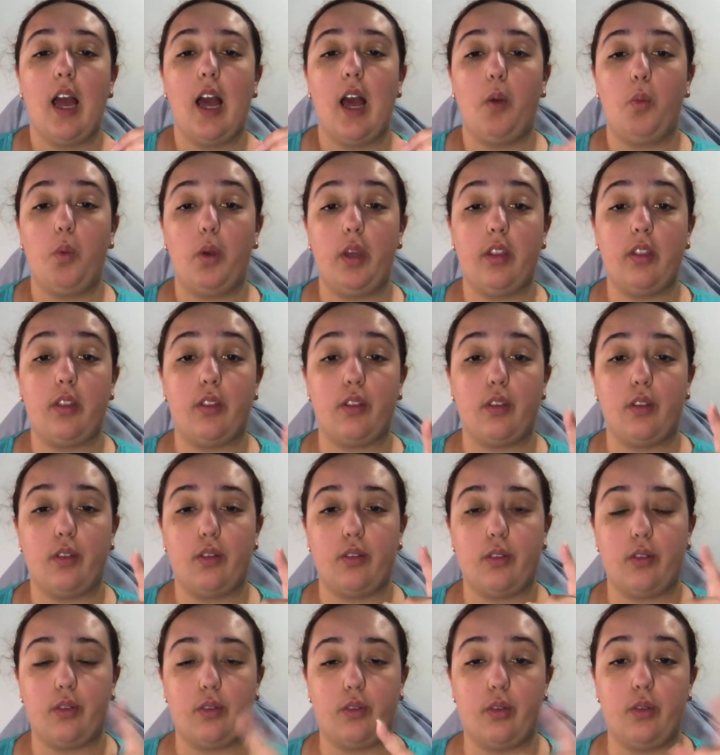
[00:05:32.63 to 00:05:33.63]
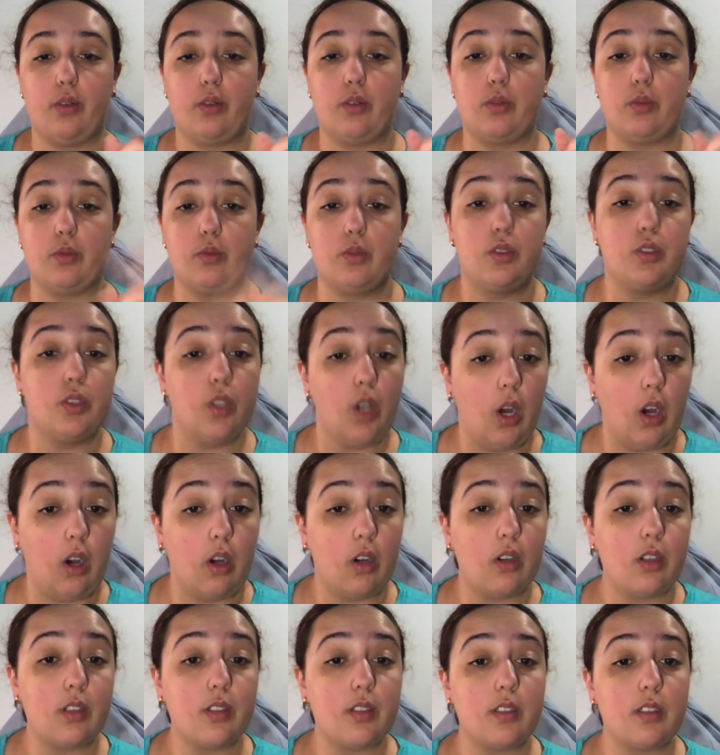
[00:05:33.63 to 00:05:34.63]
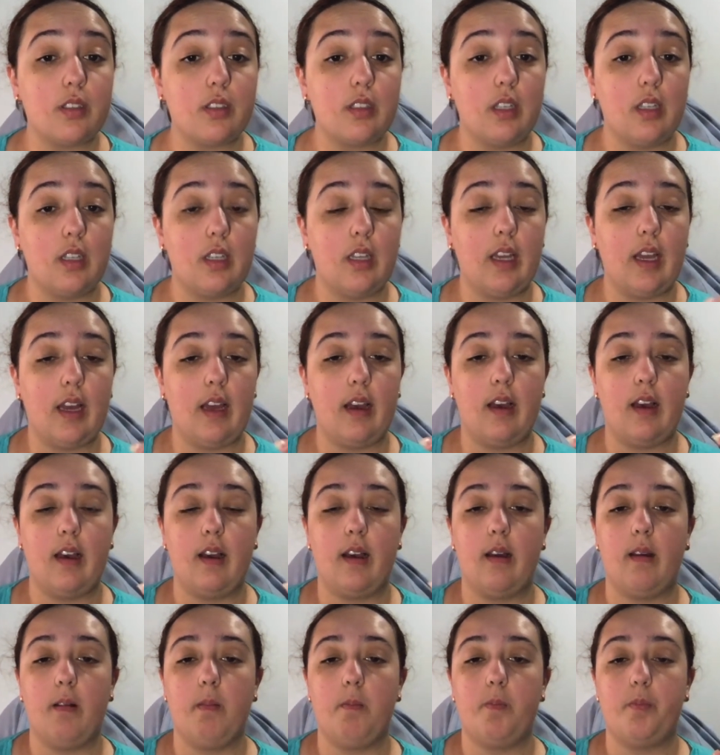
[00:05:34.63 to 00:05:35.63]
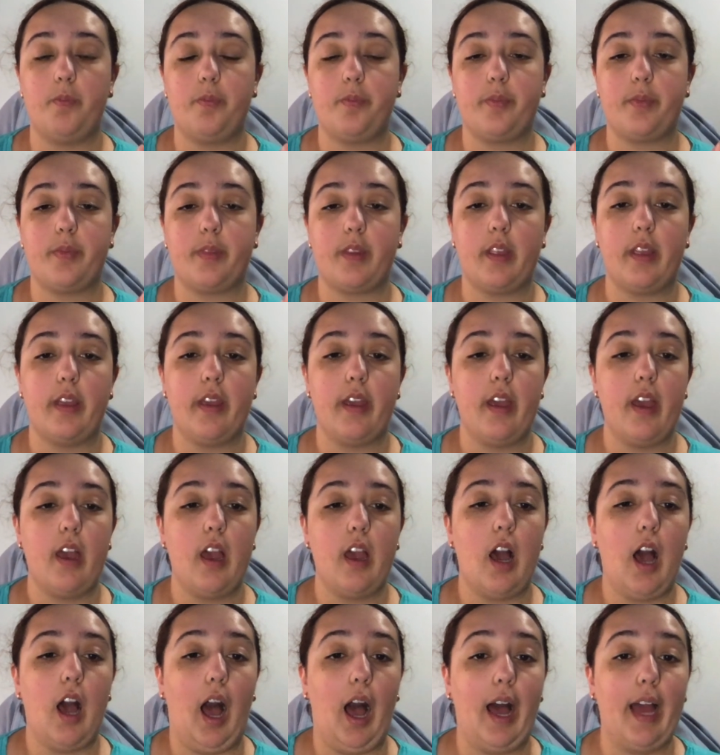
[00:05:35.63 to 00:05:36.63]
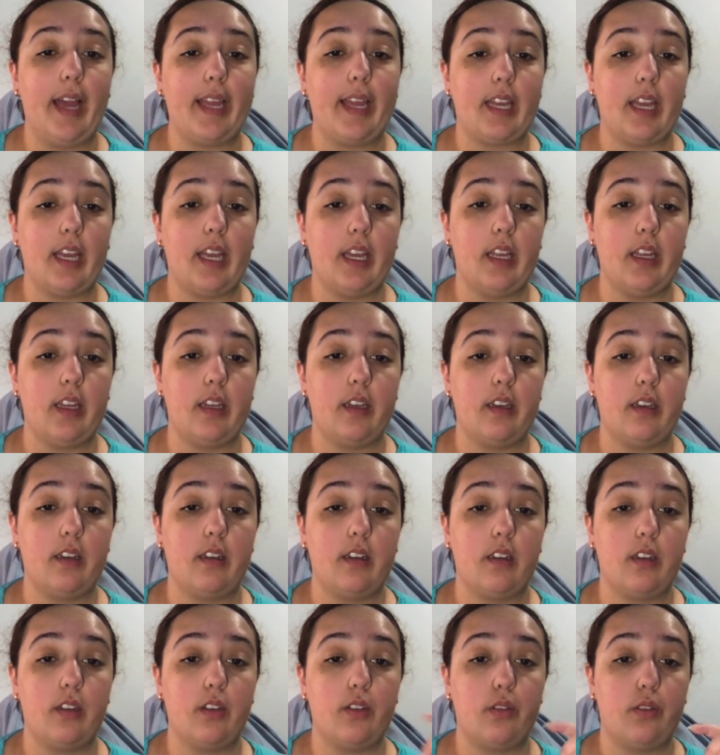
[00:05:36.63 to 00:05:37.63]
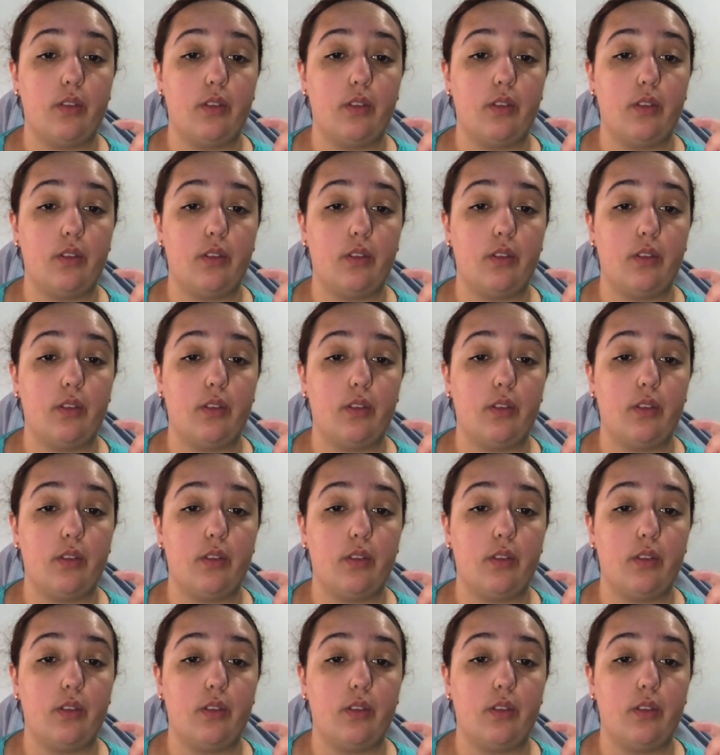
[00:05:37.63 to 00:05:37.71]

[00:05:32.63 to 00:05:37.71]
With Google Docs, I can